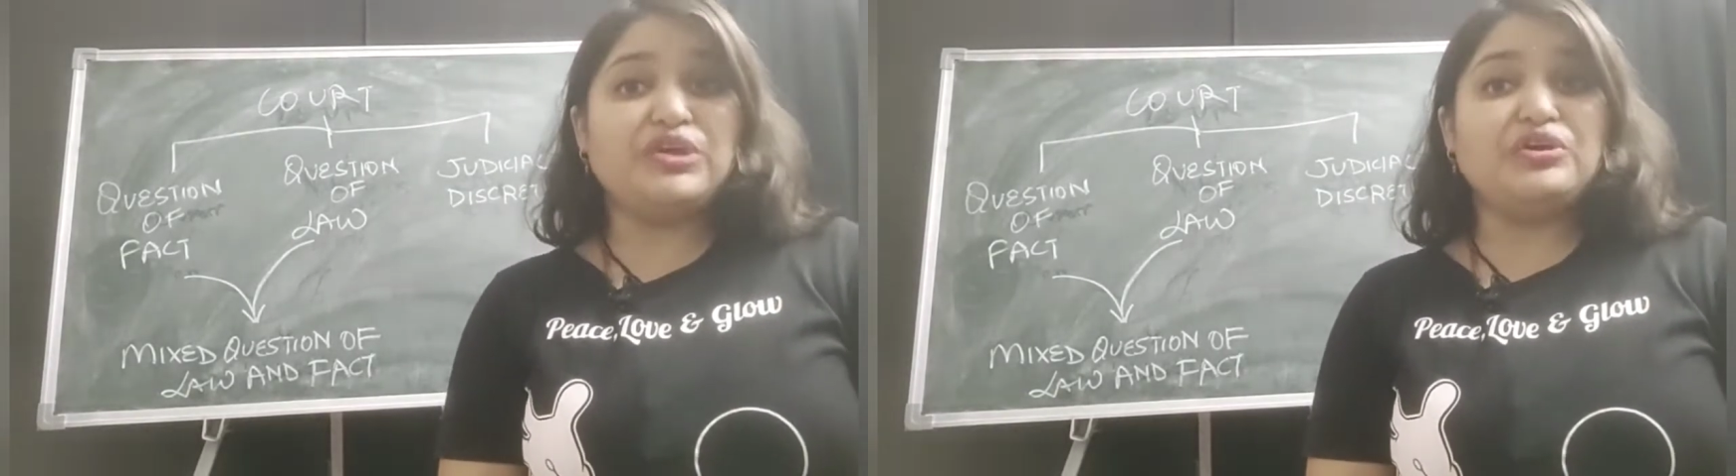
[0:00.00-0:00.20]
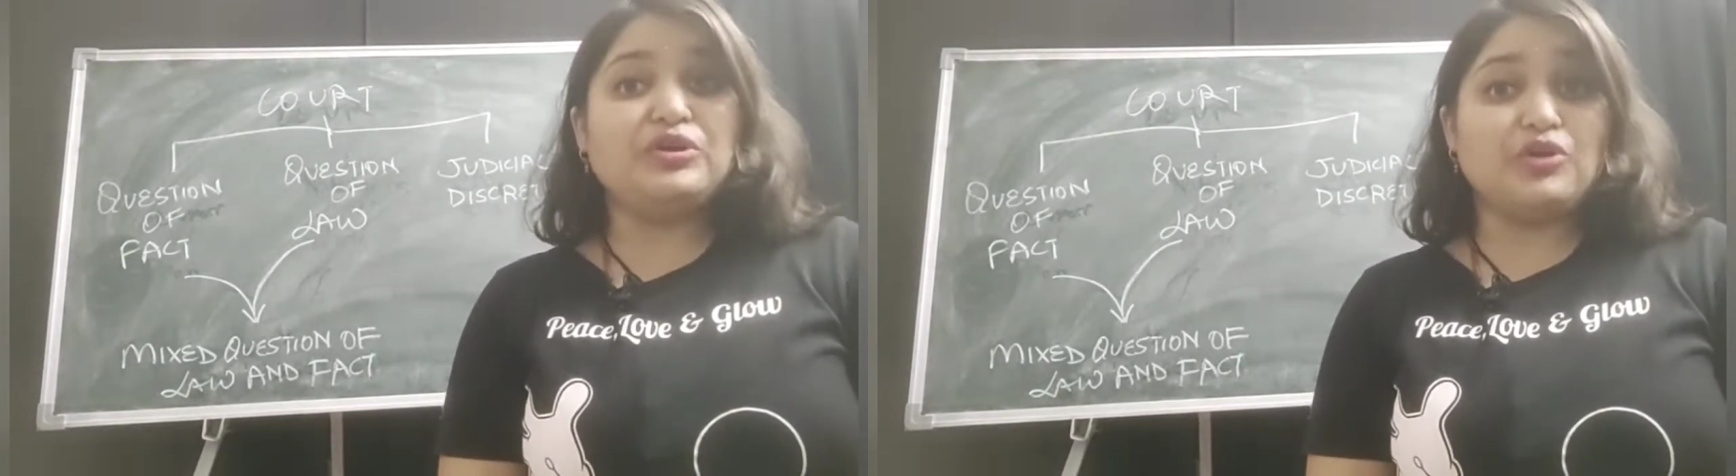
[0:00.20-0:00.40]

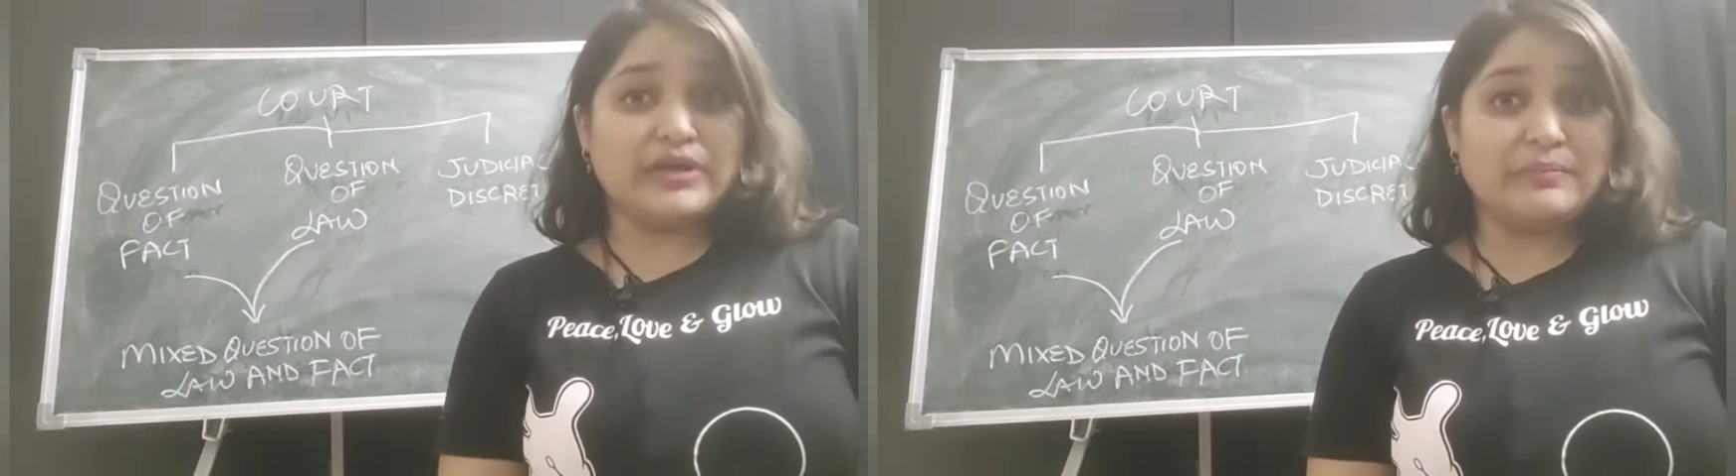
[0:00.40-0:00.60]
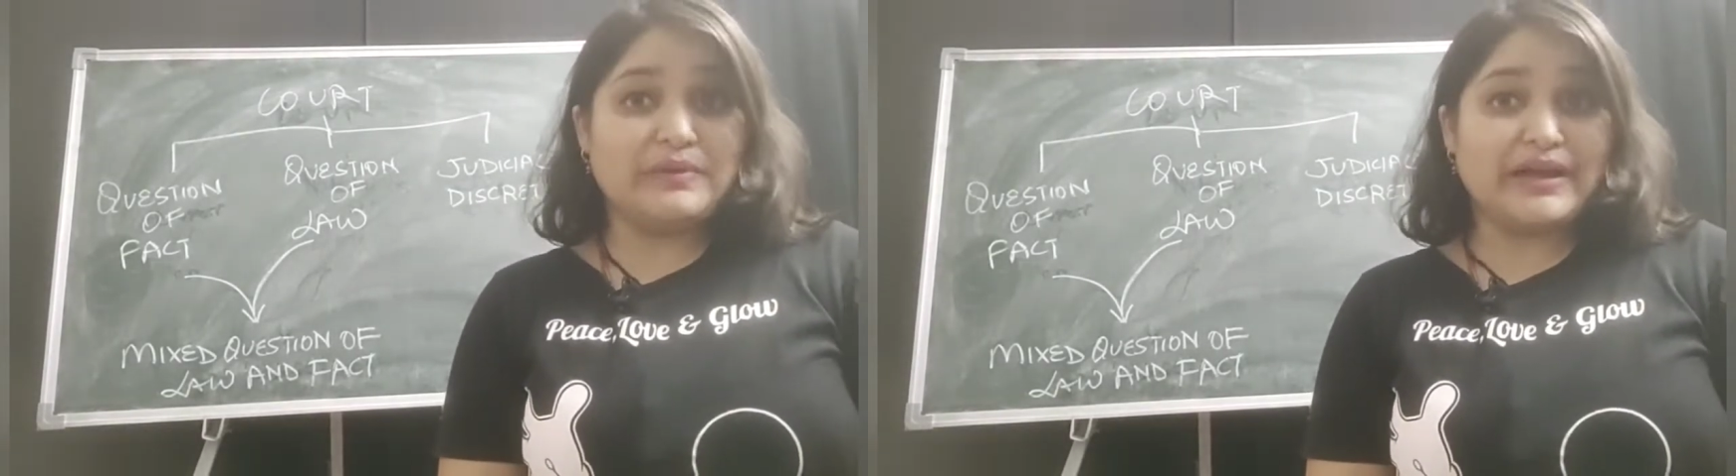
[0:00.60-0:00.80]
your Law
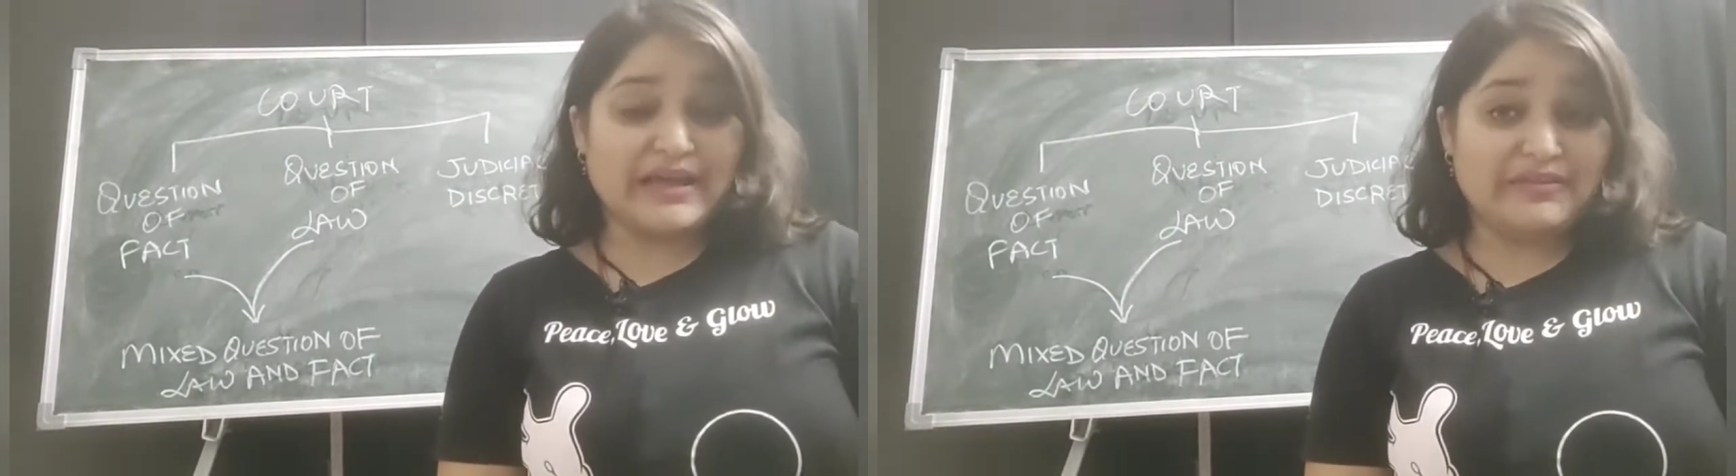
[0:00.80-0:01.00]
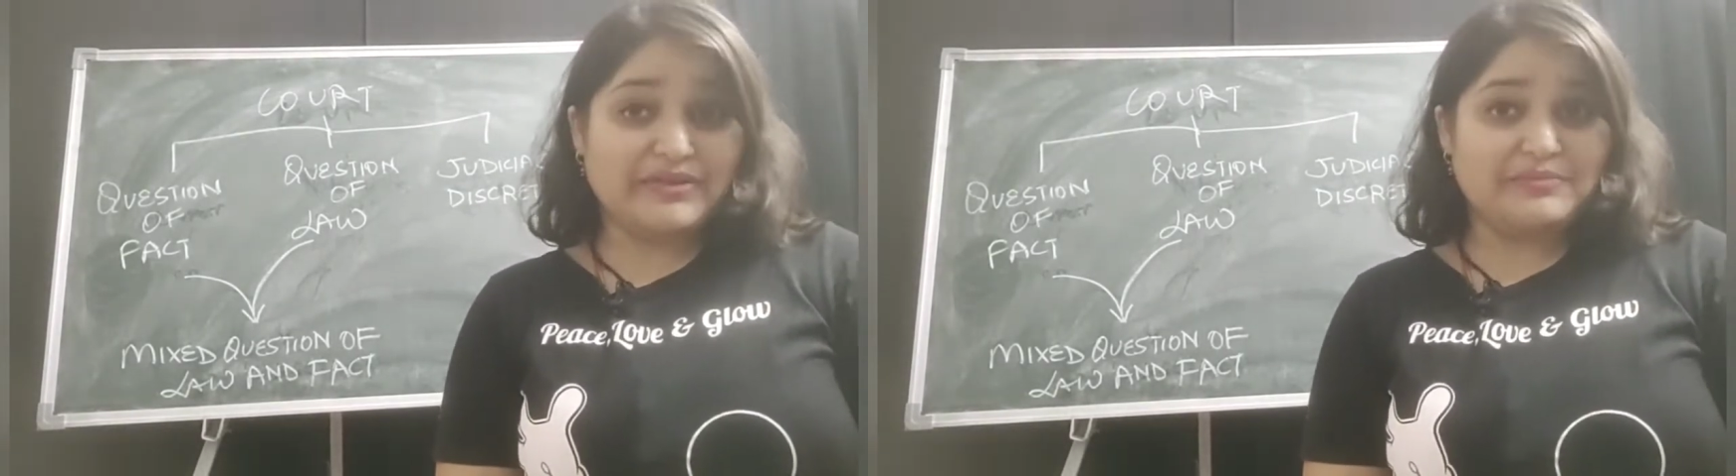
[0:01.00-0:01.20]
Ki
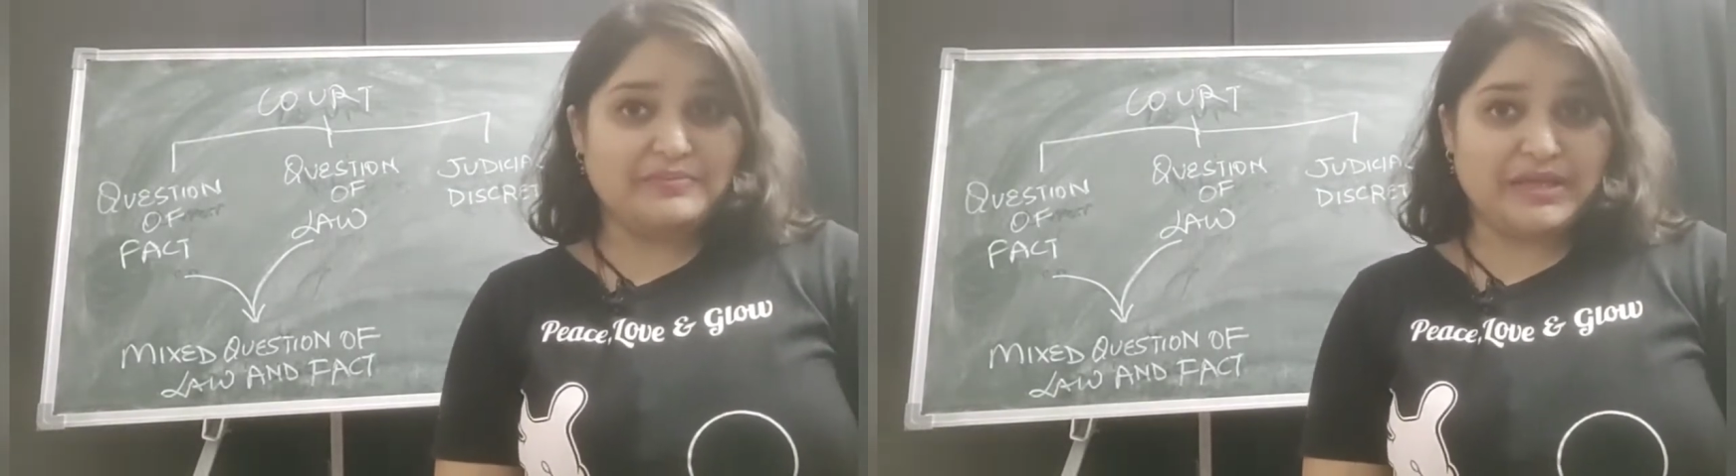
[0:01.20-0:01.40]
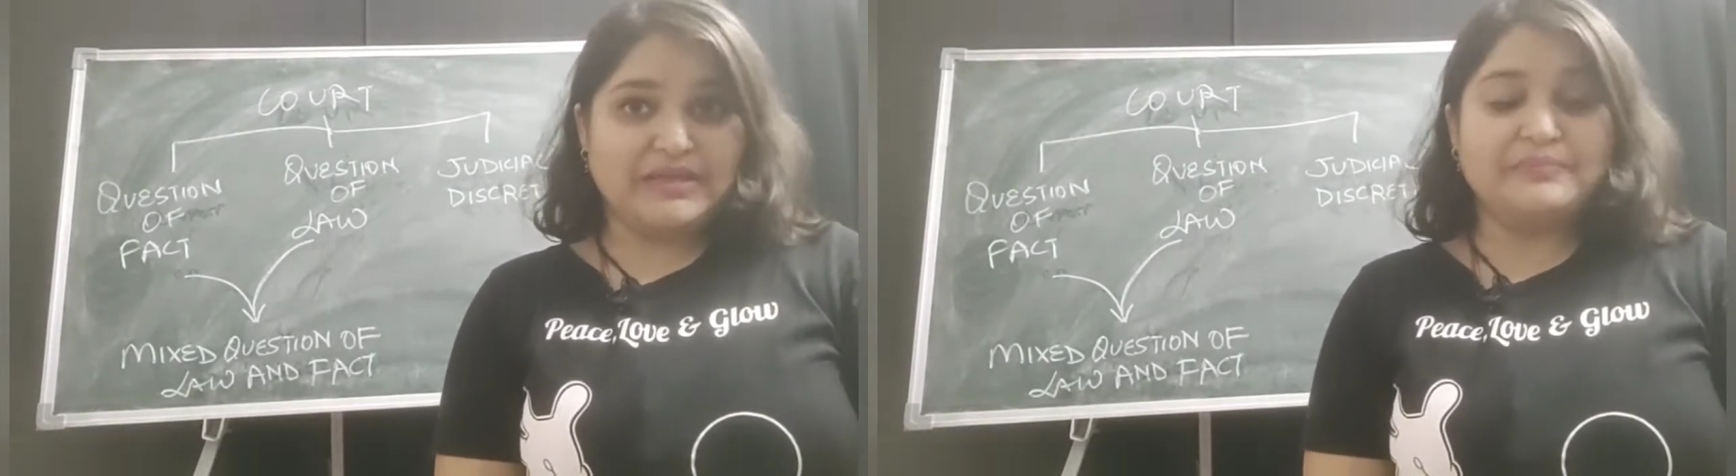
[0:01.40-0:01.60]
Padhai with me.